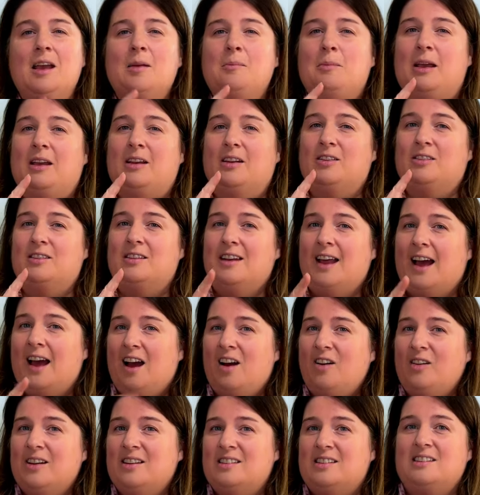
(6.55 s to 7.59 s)
Because
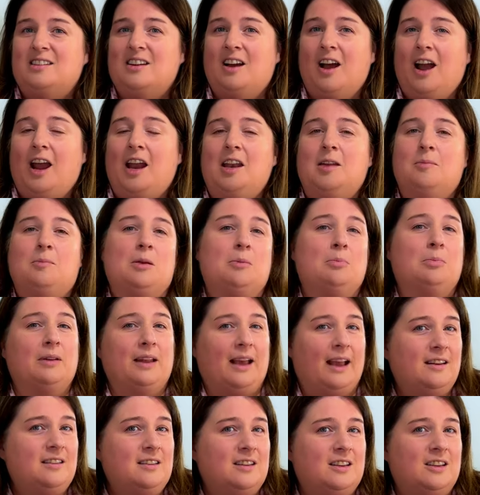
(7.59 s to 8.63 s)
now is a time to be
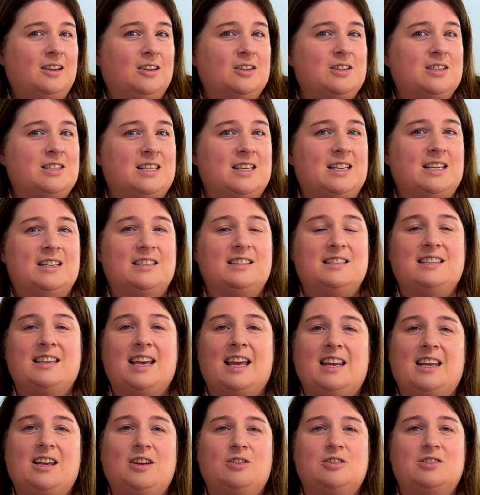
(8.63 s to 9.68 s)
planting your seeds,
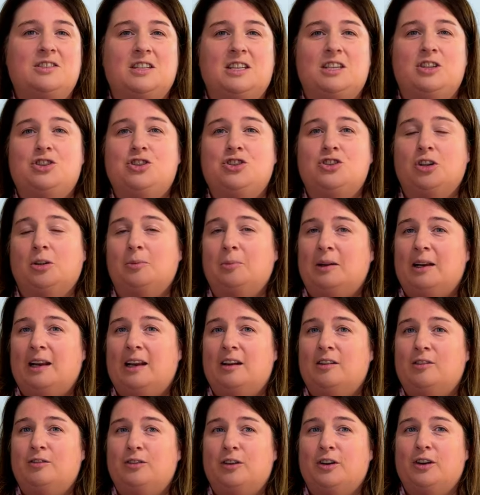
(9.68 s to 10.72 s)
getting your seeds
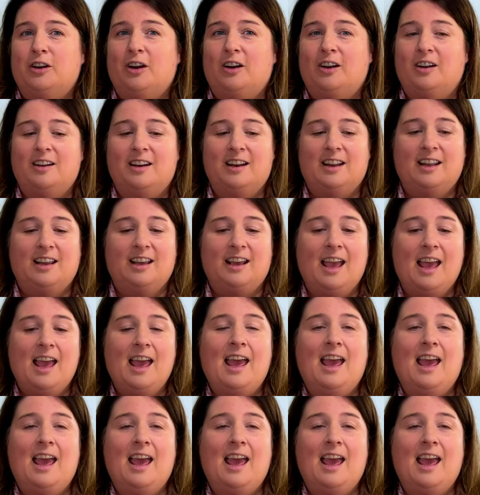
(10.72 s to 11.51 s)
germinated for gardening.